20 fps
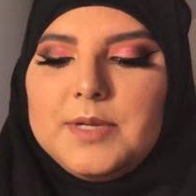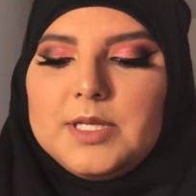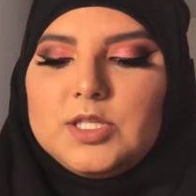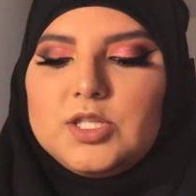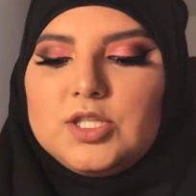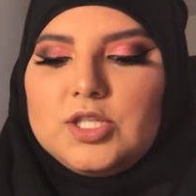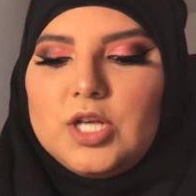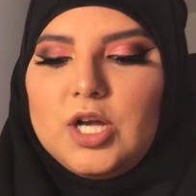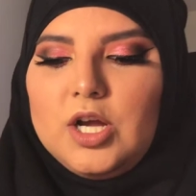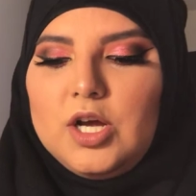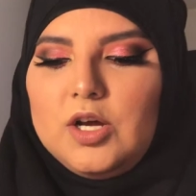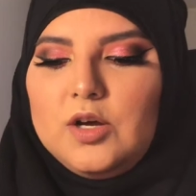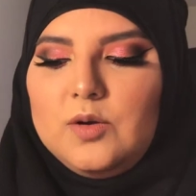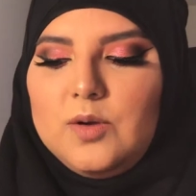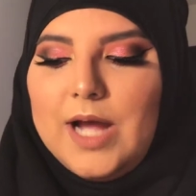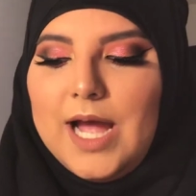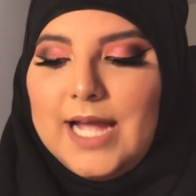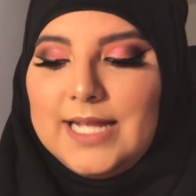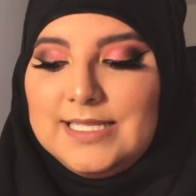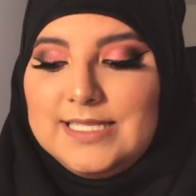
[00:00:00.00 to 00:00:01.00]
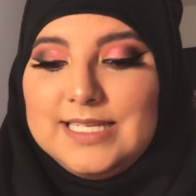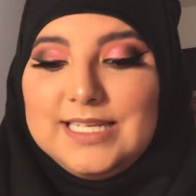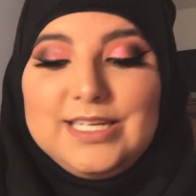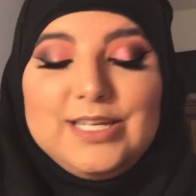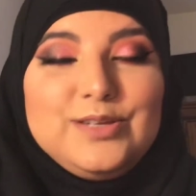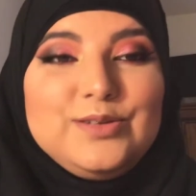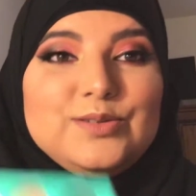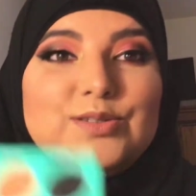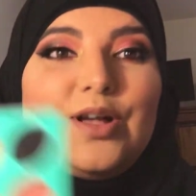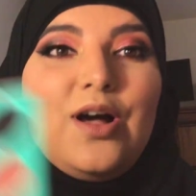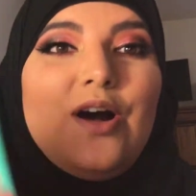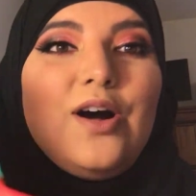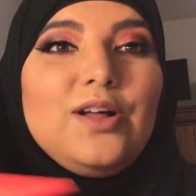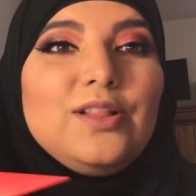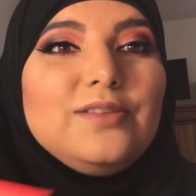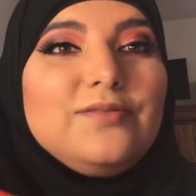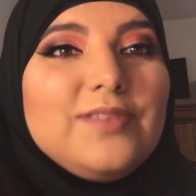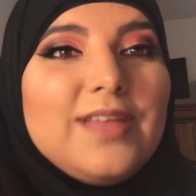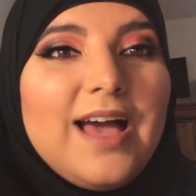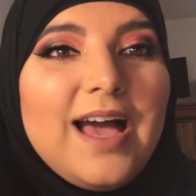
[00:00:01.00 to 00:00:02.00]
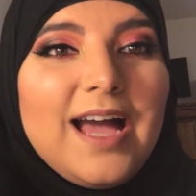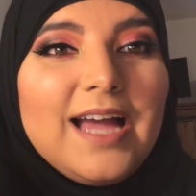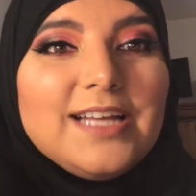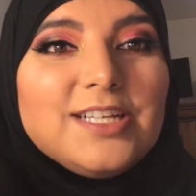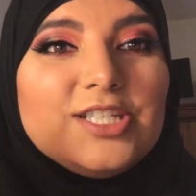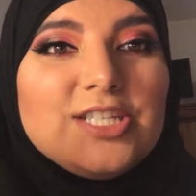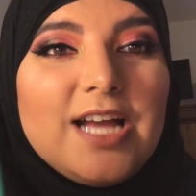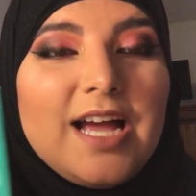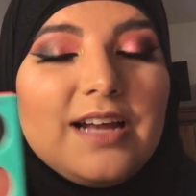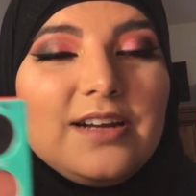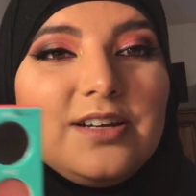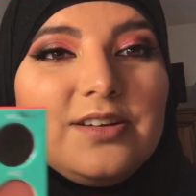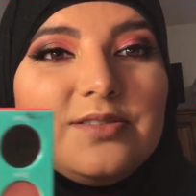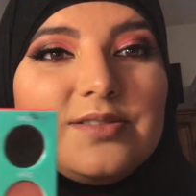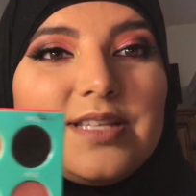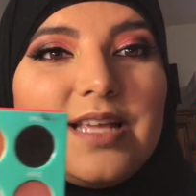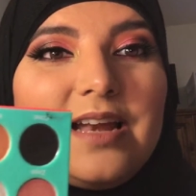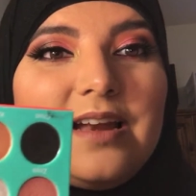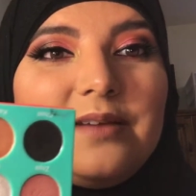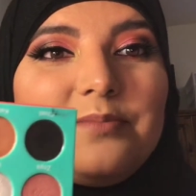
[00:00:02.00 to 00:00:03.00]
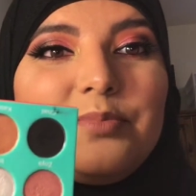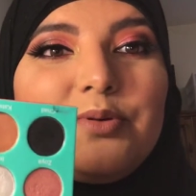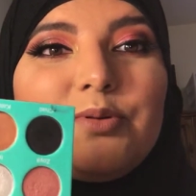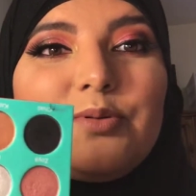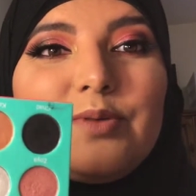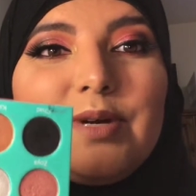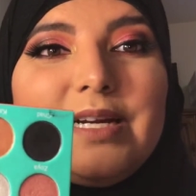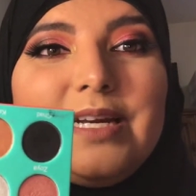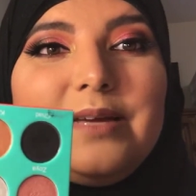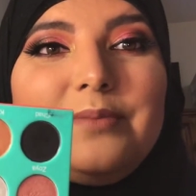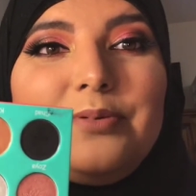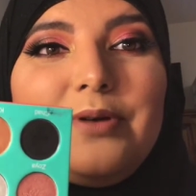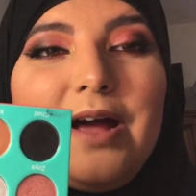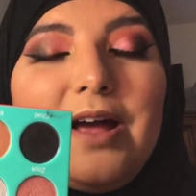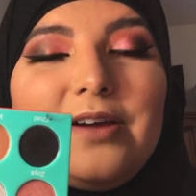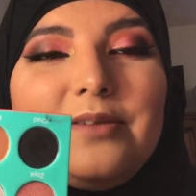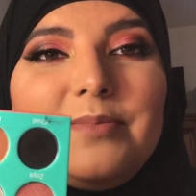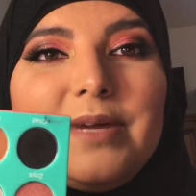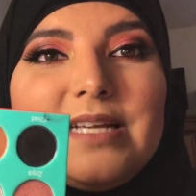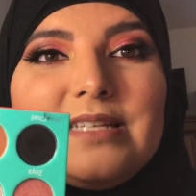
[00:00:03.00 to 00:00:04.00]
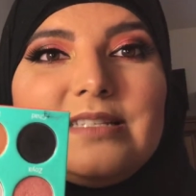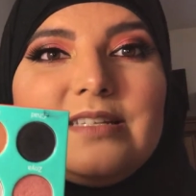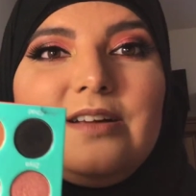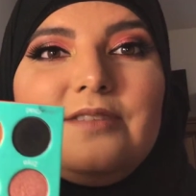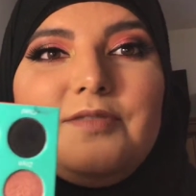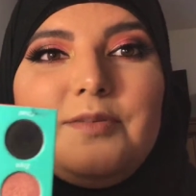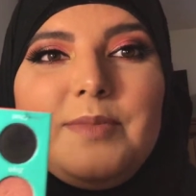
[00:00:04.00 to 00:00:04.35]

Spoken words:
So I did use all of the eyeshadows and I'm pretty proud of myself.